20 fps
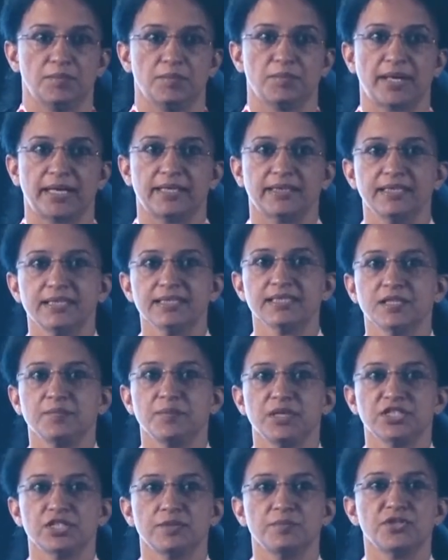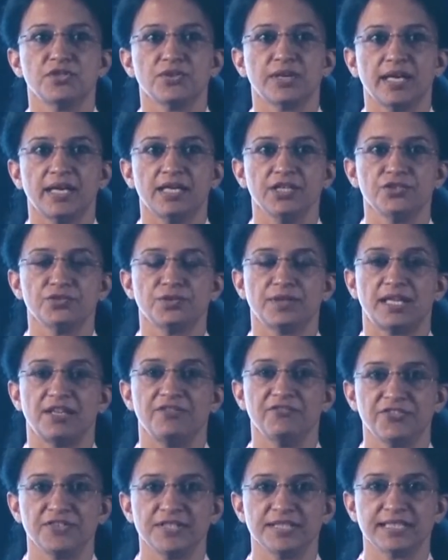By this image, I'm trying to
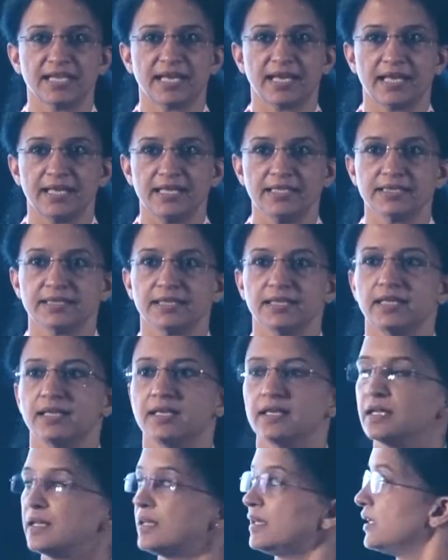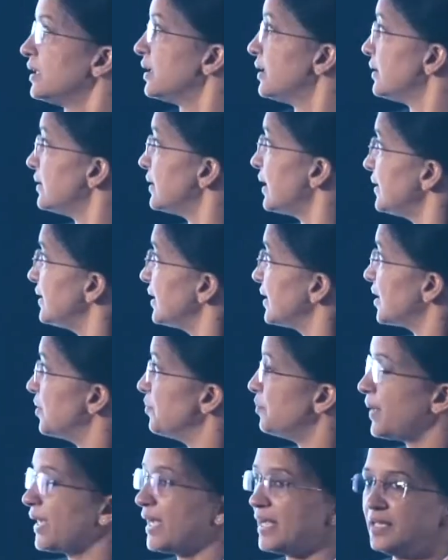emphasize that the
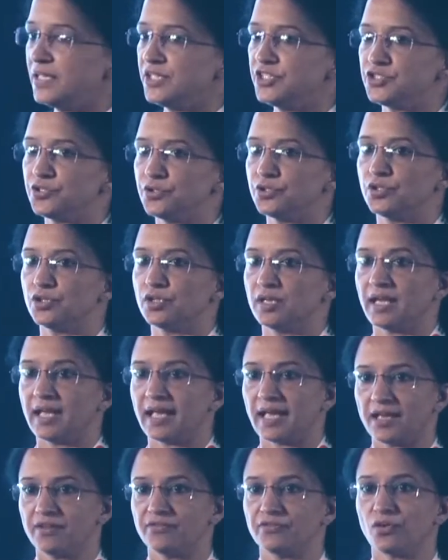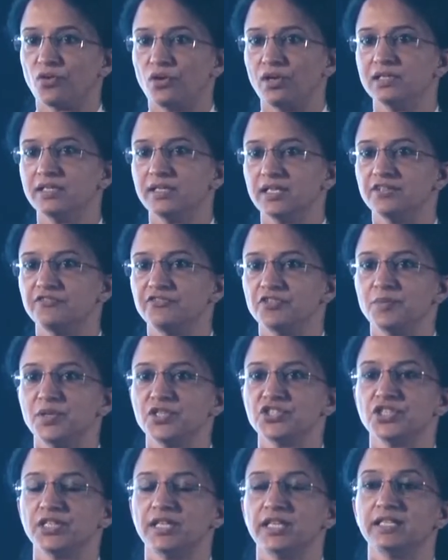compiler should have all the
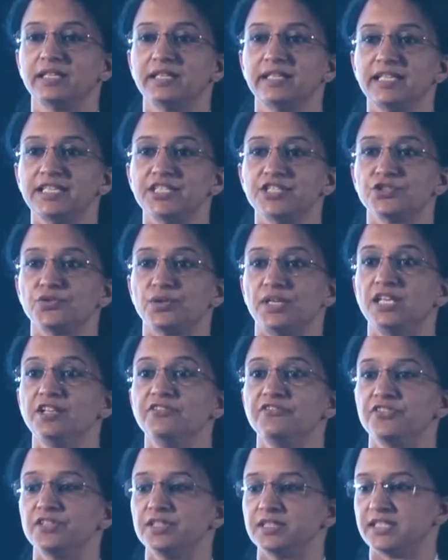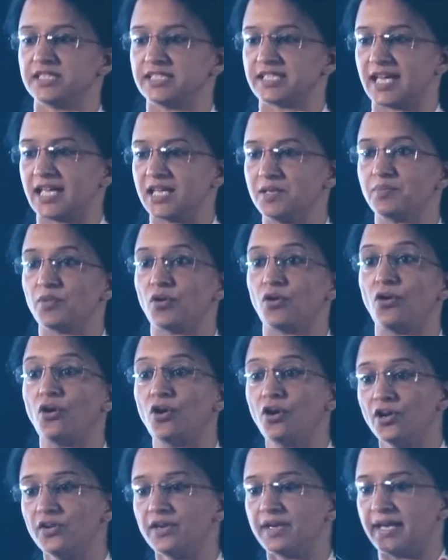information it needs to infer the type,
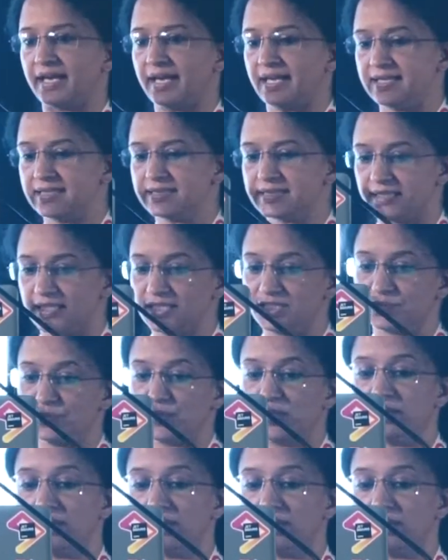or else it will